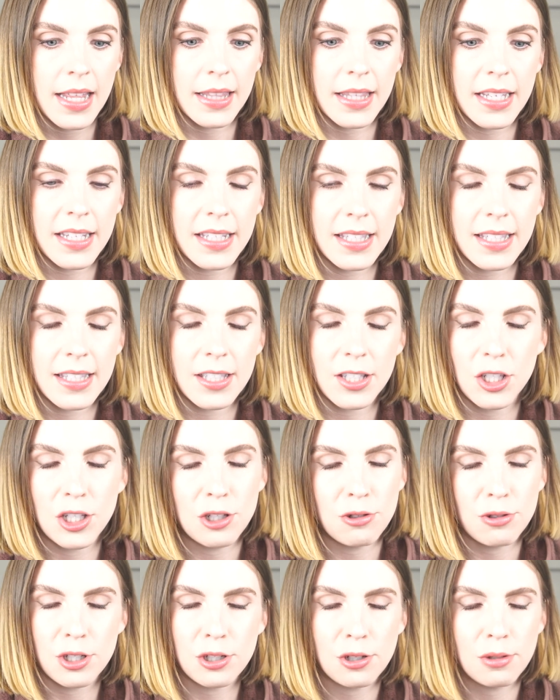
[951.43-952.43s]
This
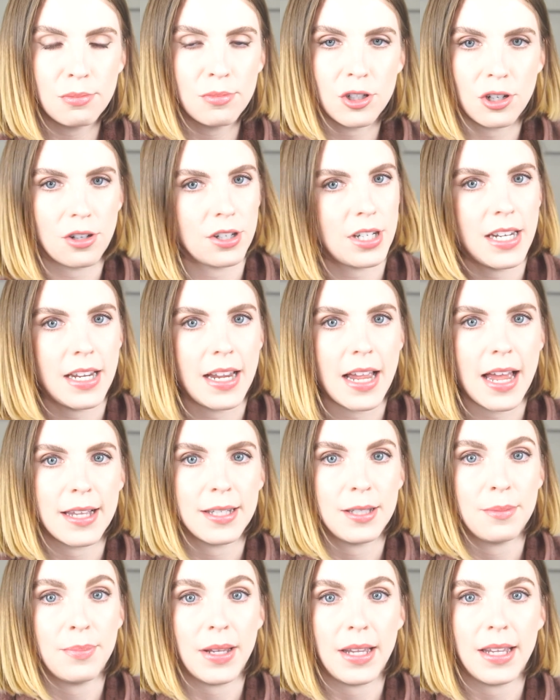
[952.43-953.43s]
YouTube journey
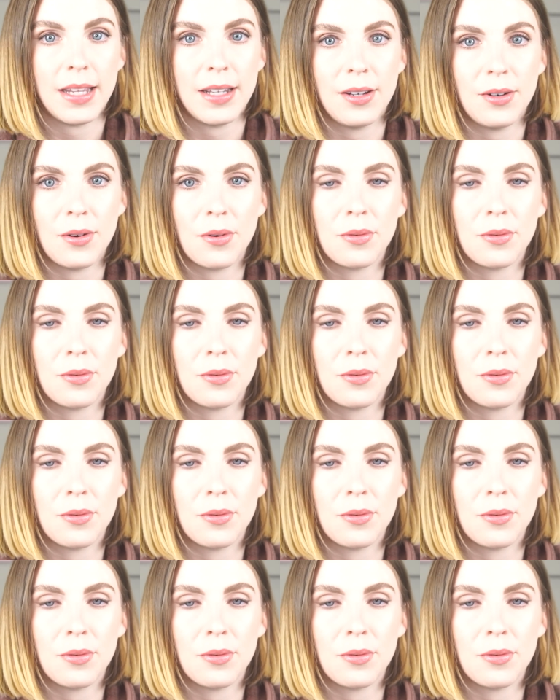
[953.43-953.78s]
has been